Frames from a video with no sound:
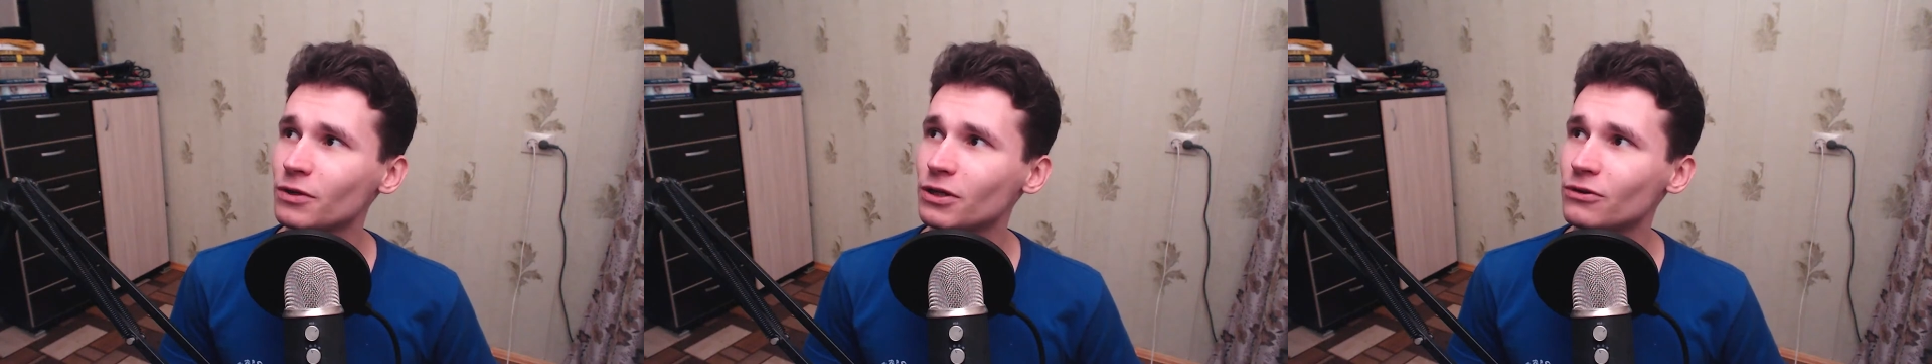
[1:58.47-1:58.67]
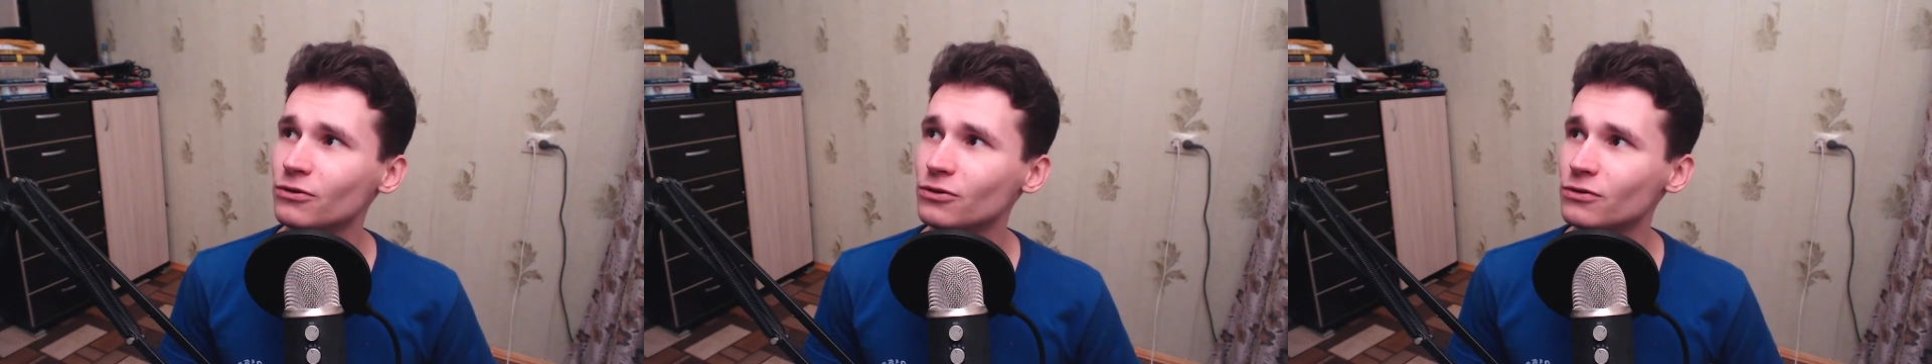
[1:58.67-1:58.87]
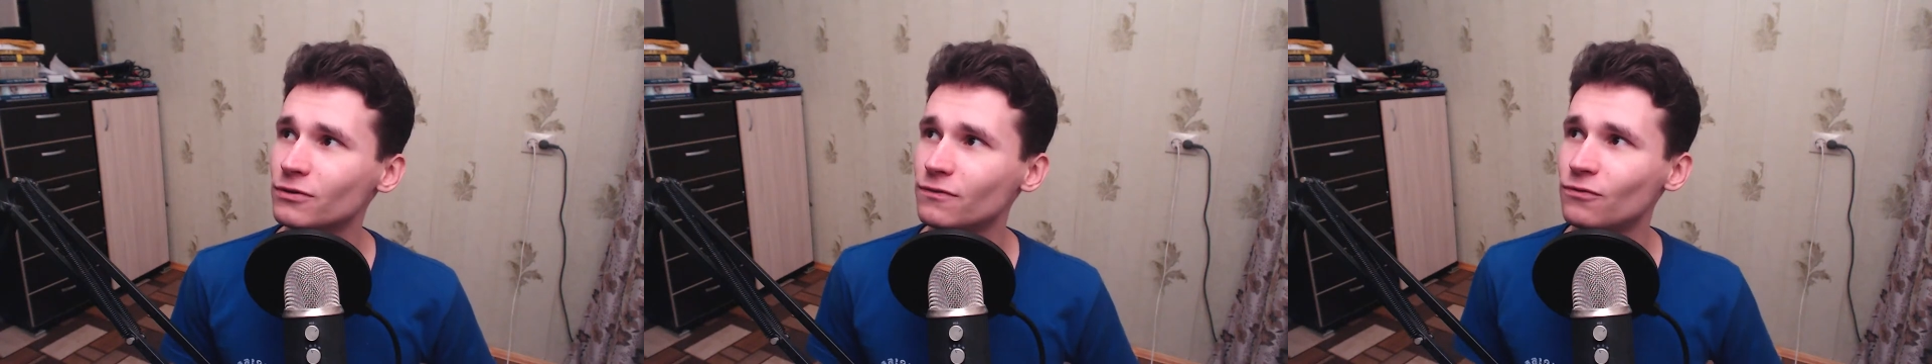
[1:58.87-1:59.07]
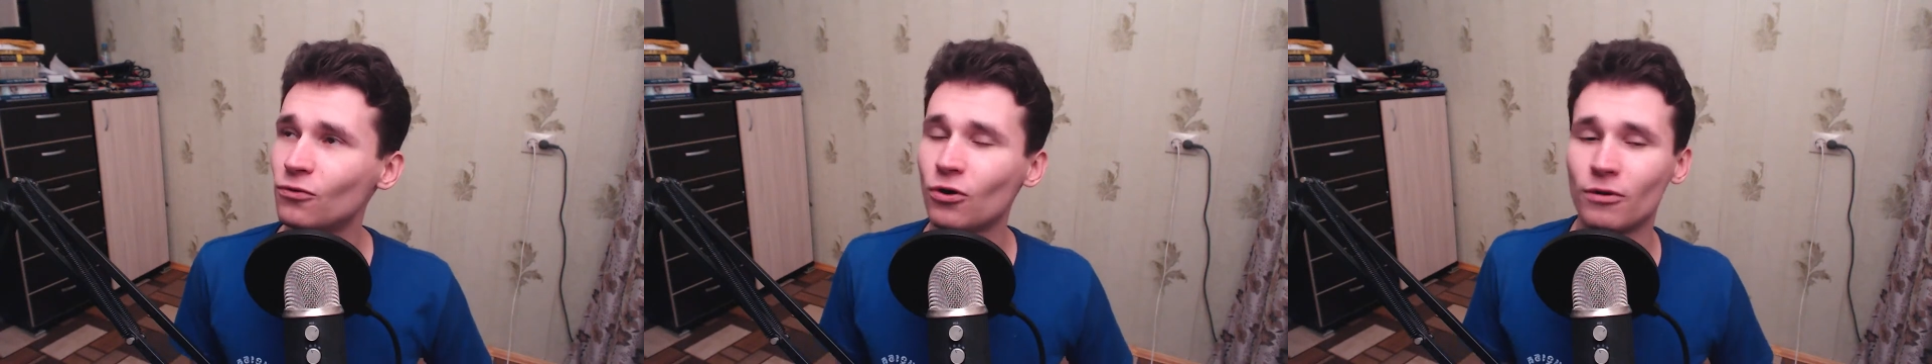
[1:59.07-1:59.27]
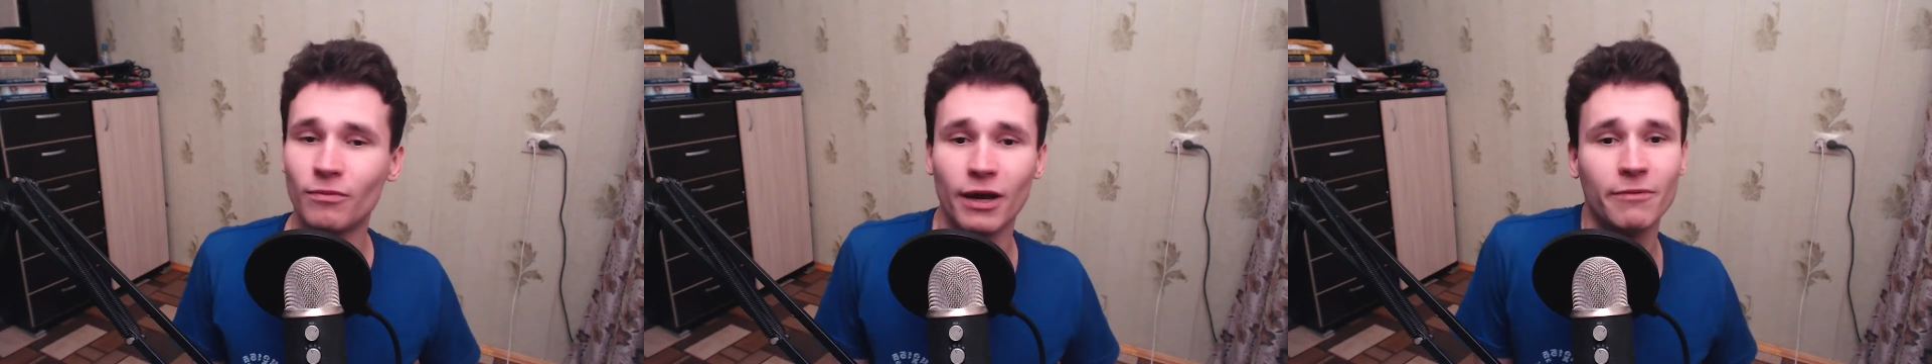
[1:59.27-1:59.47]
good
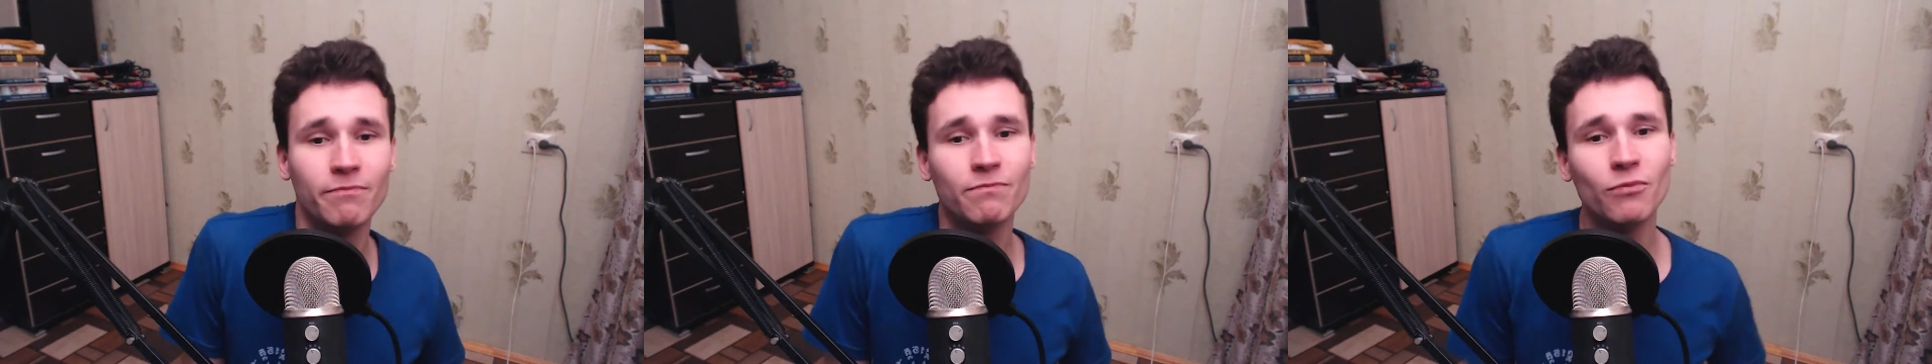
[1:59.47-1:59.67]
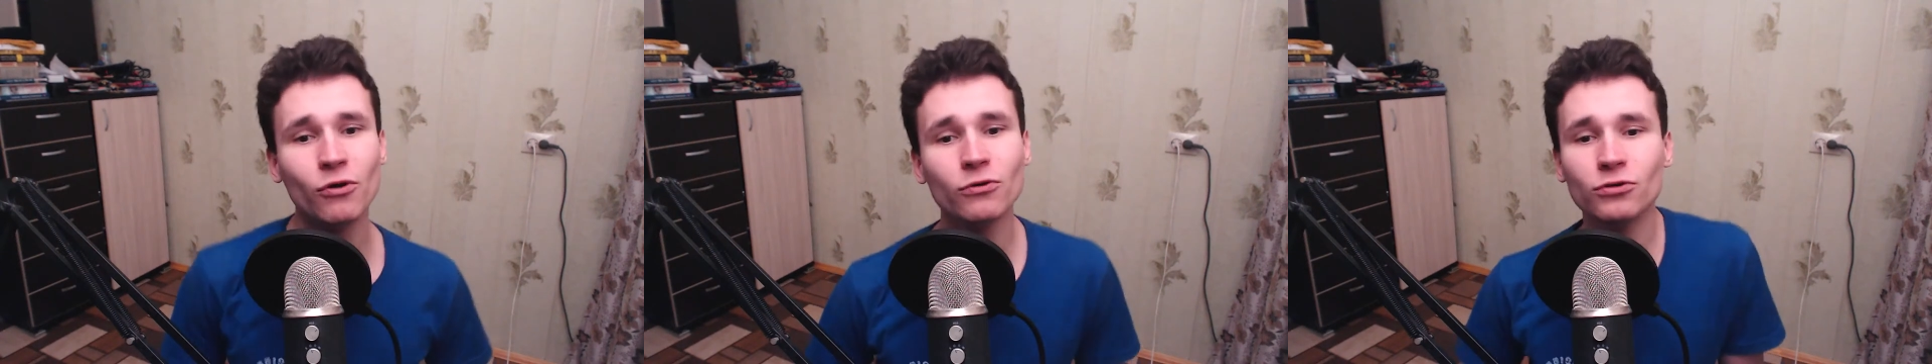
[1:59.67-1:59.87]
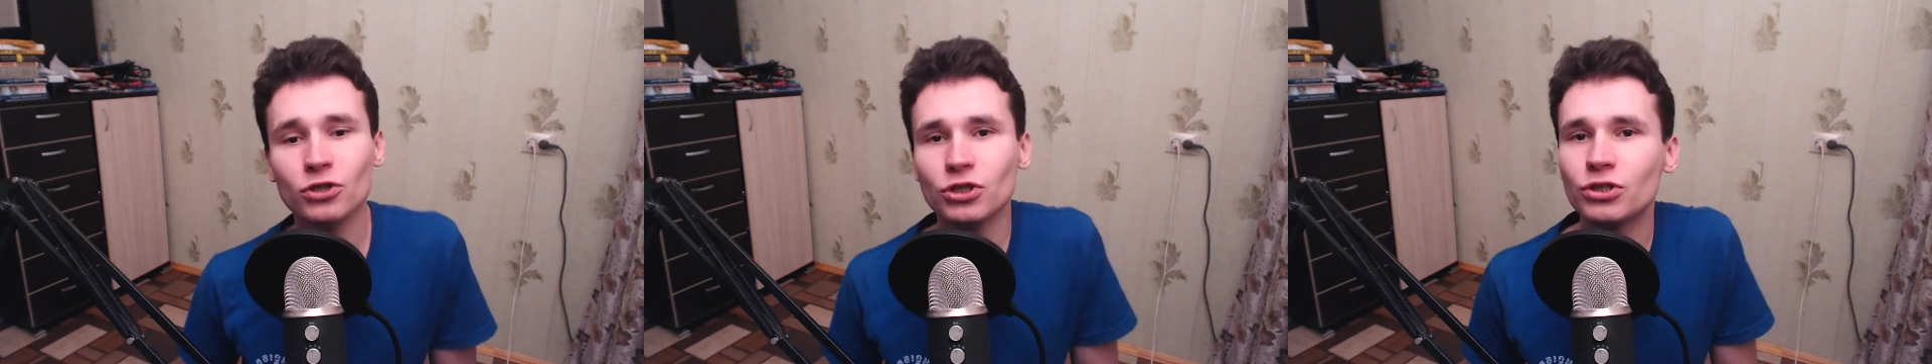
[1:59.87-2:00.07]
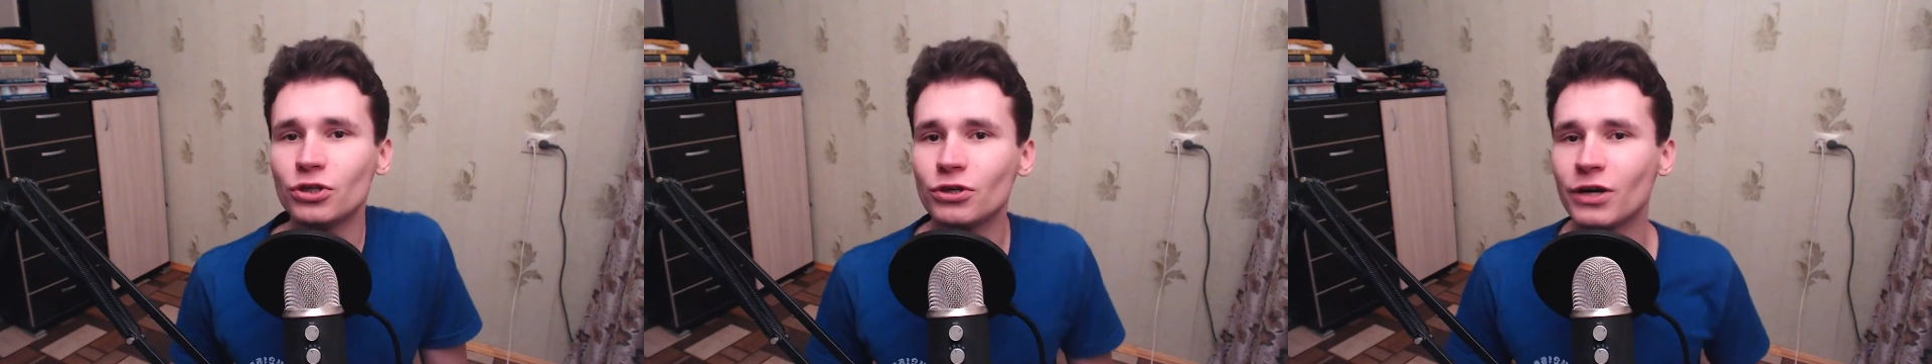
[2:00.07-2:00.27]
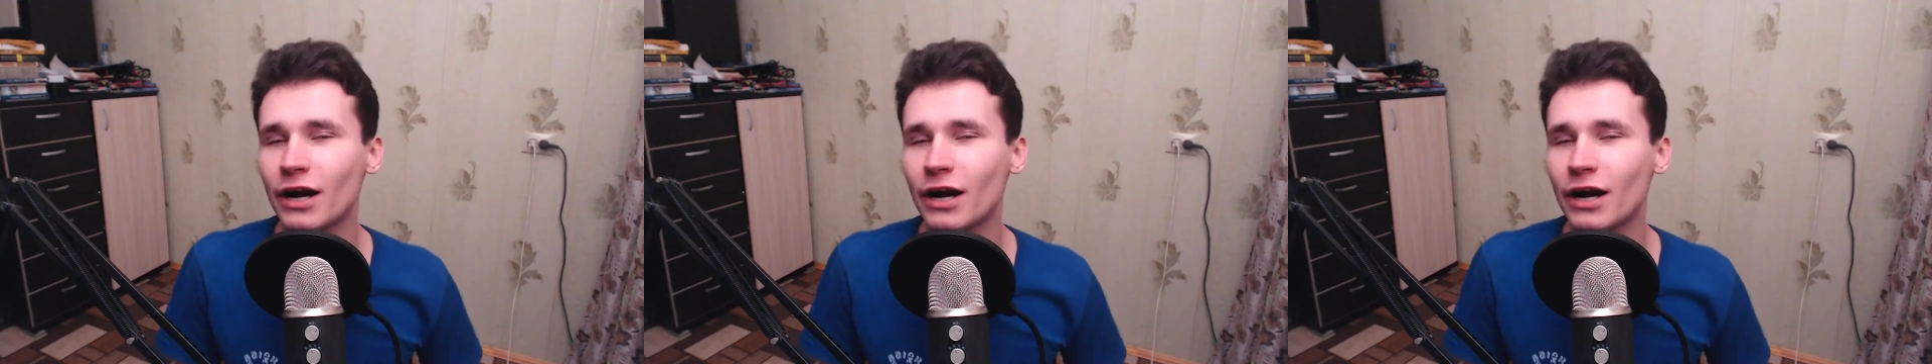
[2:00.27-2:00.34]
for my posture.